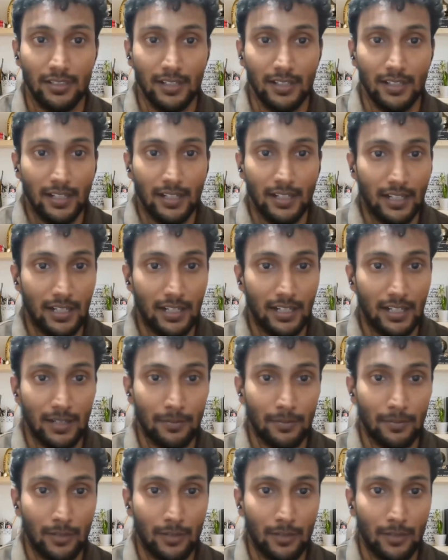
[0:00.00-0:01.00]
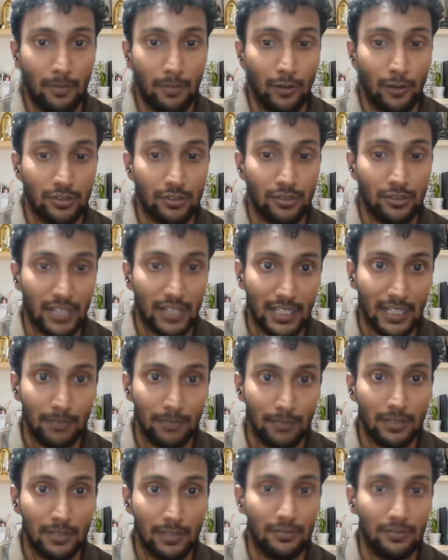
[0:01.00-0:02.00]
about trading
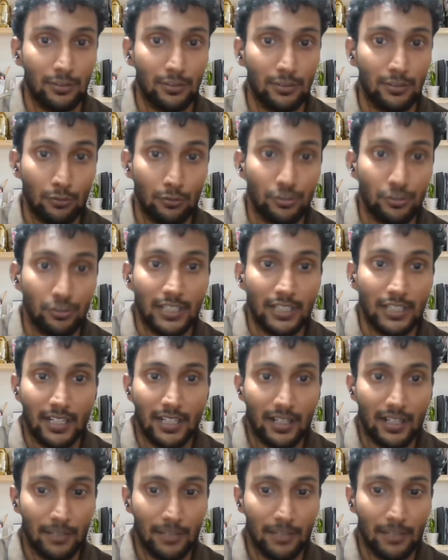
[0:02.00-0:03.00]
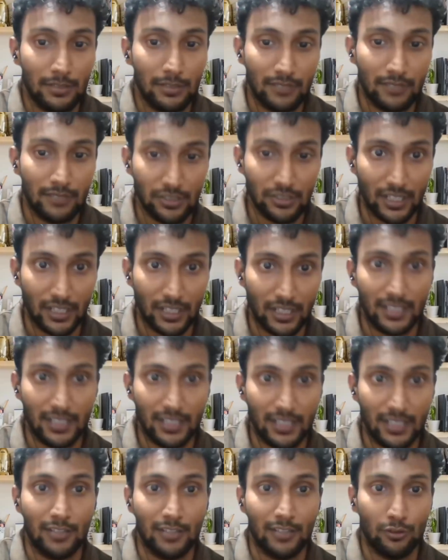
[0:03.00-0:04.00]
through Sri Lanka between China,
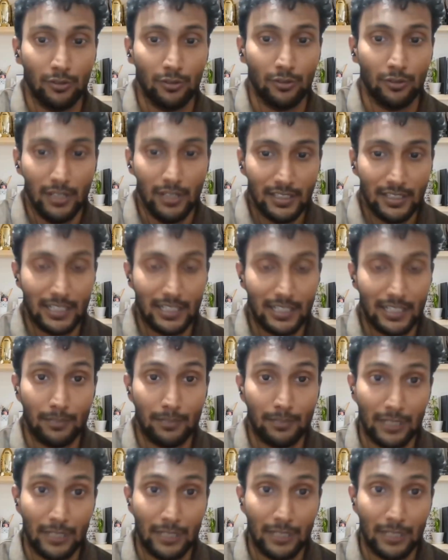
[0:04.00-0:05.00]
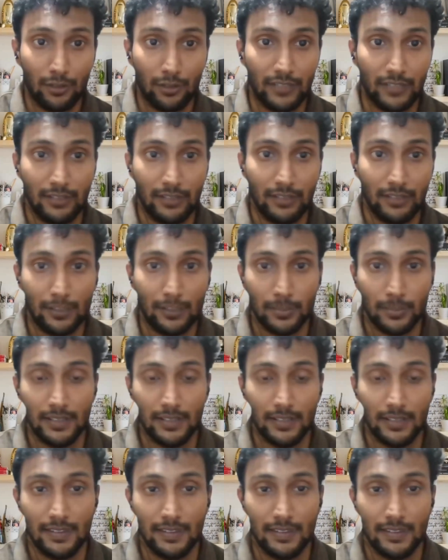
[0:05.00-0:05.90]
and that will bring a lot of investments